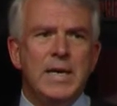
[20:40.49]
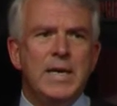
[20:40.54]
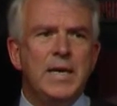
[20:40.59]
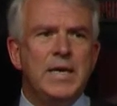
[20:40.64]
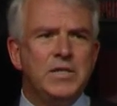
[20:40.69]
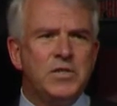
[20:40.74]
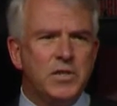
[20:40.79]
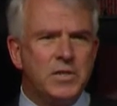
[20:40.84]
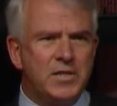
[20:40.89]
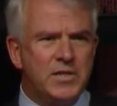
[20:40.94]

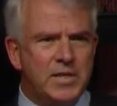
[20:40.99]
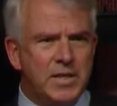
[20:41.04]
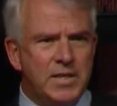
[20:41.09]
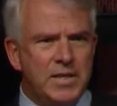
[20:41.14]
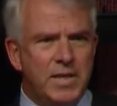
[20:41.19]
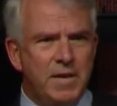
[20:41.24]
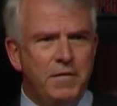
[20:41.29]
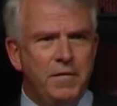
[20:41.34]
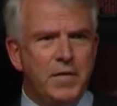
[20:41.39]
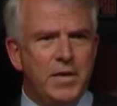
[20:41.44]
It's a
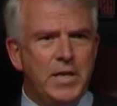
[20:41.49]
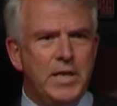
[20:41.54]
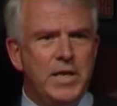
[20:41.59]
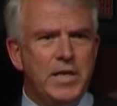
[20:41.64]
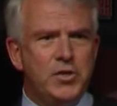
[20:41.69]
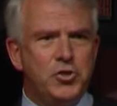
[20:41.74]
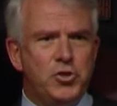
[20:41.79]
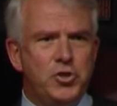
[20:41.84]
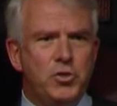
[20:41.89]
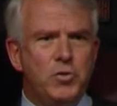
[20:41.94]
significant
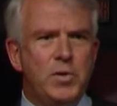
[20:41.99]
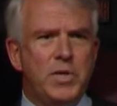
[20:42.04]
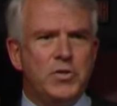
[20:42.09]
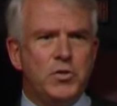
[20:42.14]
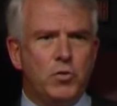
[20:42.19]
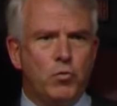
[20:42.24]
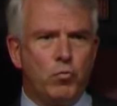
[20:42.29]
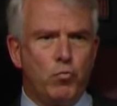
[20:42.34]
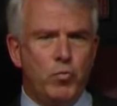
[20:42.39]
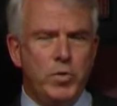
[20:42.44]
issue.
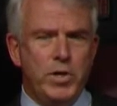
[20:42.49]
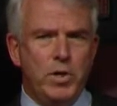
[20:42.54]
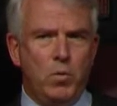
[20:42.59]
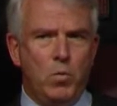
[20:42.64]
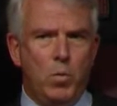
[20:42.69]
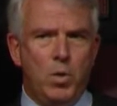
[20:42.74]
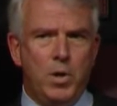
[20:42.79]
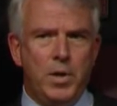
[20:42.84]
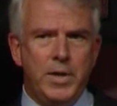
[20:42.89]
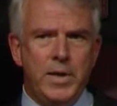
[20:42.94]
It's a real
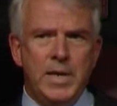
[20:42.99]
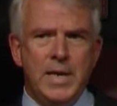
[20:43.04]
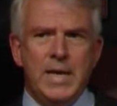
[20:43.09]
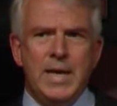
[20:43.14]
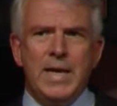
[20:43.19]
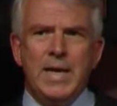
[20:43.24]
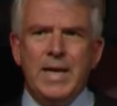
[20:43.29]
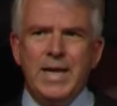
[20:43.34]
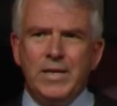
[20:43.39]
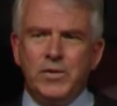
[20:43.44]
one.
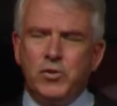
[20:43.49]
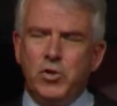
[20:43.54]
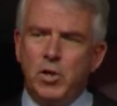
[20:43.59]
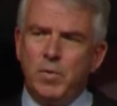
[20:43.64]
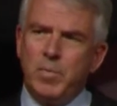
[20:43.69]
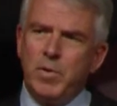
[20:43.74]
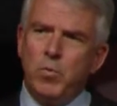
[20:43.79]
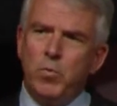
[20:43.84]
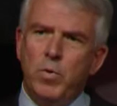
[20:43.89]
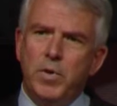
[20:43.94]
It's going
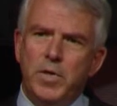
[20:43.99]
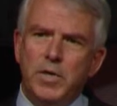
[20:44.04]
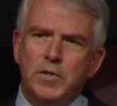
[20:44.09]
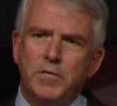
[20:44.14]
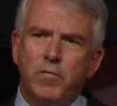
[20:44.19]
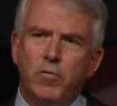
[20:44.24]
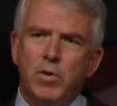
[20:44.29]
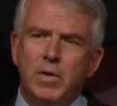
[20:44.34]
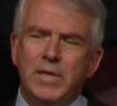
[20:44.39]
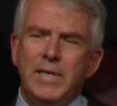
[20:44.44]
to be with us
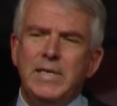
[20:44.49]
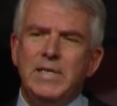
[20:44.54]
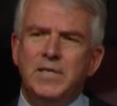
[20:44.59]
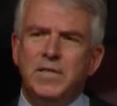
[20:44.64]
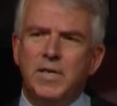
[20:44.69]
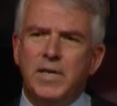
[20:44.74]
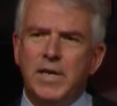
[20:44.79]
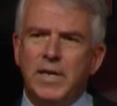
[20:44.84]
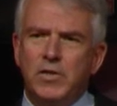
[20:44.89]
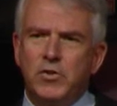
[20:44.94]
for at least
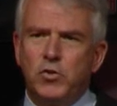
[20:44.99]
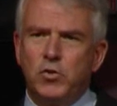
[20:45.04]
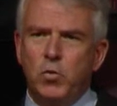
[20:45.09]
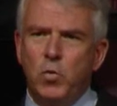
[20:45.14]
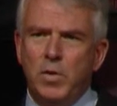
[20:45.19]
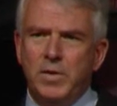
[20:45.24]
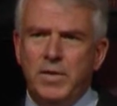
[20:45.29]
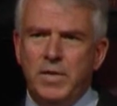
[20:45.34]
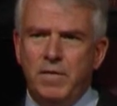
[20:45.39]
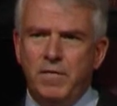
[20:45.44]
the next
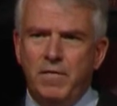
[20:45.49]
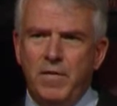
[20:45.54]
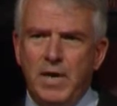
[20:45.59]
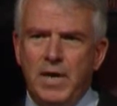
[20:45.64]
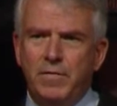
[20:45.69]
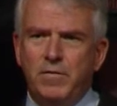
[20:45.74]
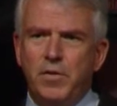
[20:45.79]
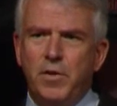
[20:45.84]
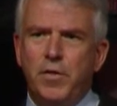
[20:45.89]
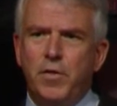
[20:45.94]

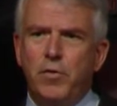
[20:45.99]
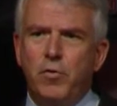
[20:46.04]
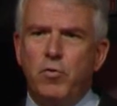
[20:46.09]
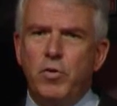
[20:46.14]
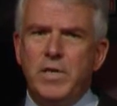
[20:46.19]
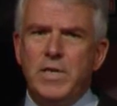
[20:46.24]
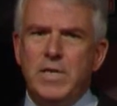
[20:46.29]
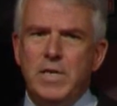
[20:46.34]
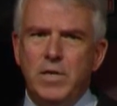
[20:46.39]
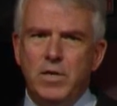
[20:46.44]
25 to
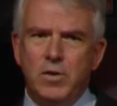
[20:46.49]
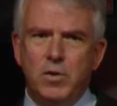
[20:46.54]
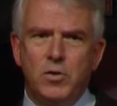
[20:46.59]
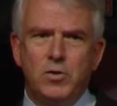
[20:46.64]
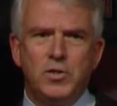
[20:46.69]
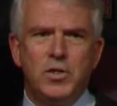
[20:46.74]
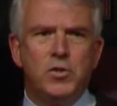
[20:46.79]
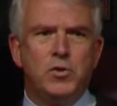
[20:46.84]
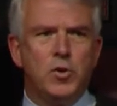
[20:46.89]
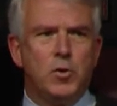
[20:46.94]
30
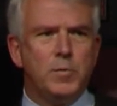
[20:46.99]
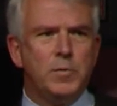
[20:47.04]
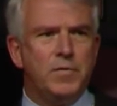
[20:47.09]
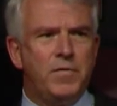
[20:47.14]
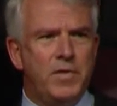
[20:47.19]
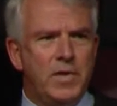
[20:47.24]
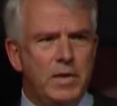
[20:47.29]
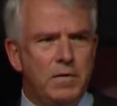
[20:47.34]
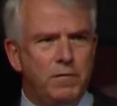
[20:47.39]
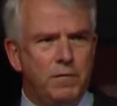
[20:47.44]
years in terms
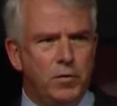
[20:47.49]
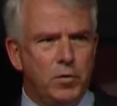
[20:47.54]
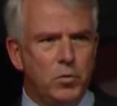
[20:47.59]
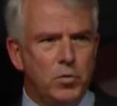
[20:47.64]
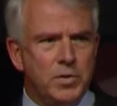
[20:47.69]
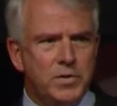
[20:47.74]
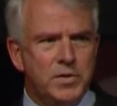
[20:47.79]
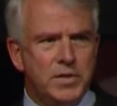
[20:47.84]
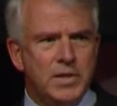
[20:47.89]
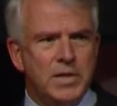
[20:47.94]
of
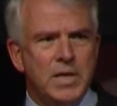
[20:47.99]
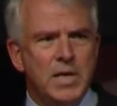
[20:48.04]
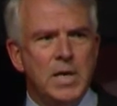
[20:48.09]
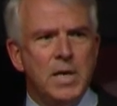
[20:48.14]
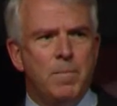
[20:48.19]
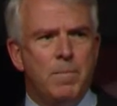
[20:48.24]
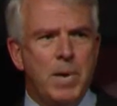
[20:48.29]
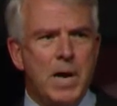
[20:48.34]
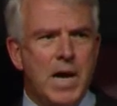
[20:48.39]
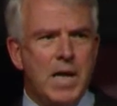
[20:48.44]
influencing
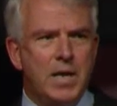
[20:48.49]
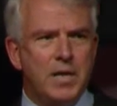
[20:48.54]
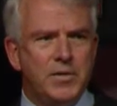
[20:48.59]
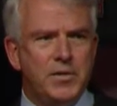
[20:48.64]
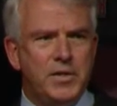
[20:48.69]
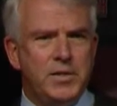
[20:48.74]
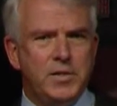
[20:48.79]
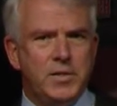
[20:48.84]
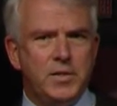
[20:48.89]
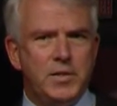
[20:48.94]

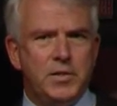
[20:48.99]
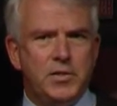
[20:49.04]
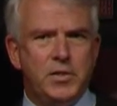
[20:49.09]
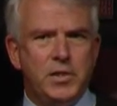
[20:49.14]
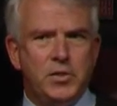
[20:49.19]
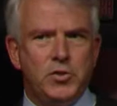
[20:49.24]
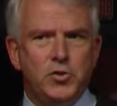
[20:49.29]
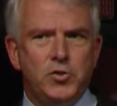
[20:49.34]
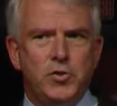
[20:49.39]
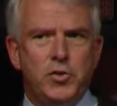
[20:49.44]
policies and
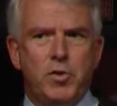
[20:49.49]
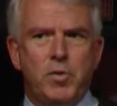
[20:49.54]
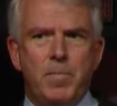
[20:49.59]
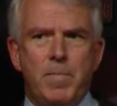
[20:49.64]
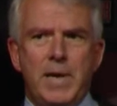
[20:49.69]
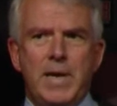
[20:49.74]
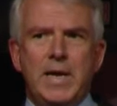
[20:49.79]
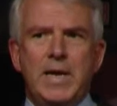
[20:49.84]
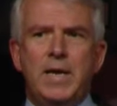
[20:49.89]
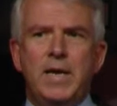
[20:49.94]
decisions that are
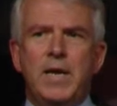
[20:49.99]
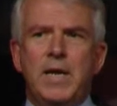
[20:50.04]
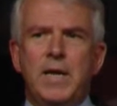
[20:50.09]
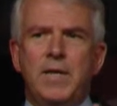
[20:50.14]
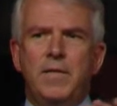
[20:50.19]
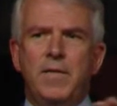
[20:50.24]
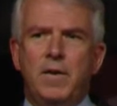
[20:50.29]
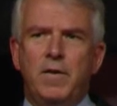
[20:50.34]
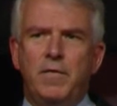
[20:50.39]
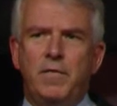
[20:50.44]
made
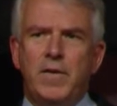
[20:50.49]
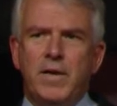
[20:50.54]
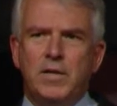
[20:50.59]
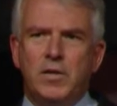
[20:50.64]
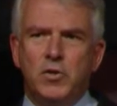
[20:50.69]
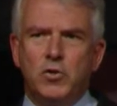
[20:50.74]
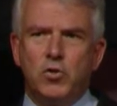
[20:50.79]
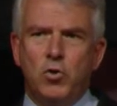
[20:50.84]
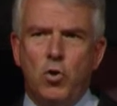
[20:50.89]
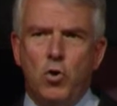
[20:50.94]
that affect
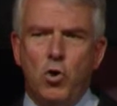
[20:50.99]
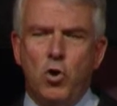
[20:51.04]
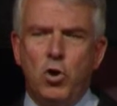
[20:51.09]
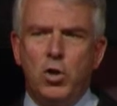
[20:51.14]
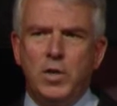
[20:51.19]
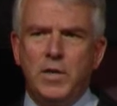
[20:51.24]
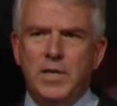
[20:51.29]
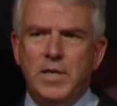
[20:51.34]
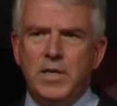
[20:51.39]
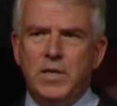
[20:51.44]
us
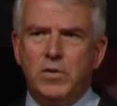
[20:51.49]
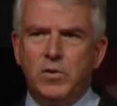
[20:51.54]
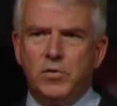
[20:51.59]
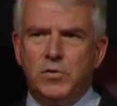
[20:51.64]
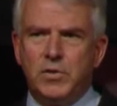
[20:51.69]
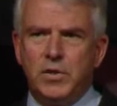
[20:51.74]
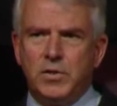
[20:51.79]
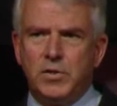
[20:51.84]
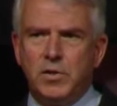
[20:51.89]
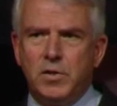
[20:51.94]
all in the
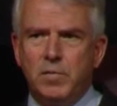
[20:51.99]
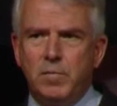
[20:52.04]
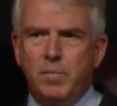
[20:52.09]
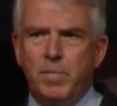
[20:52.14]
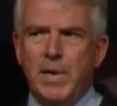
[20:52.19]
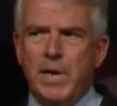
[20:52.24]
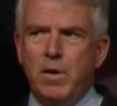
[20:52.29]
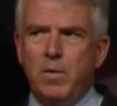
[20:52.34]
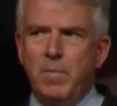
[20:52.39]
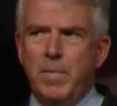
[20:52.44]
ecosystem of
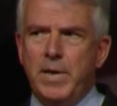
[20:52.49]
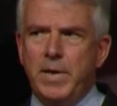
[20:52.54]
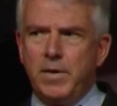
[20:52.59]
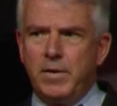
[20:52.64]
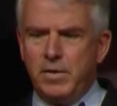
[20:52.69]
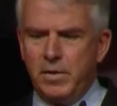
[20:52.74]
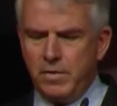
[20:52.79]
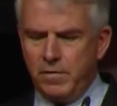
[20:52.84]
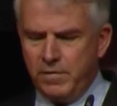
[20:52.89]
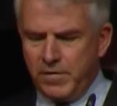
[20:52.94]

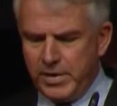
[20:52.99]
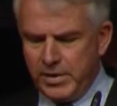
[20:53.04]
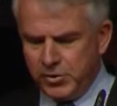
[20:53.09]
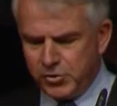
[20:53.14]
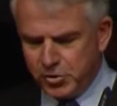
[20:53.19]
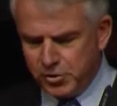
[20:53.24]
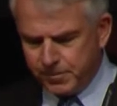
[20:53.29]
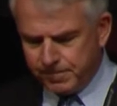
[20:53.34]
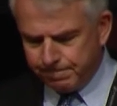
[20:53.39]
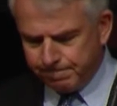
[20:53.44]
biomedical
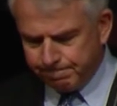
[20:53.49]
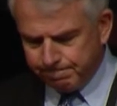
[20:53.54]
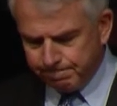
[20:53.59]
innovation.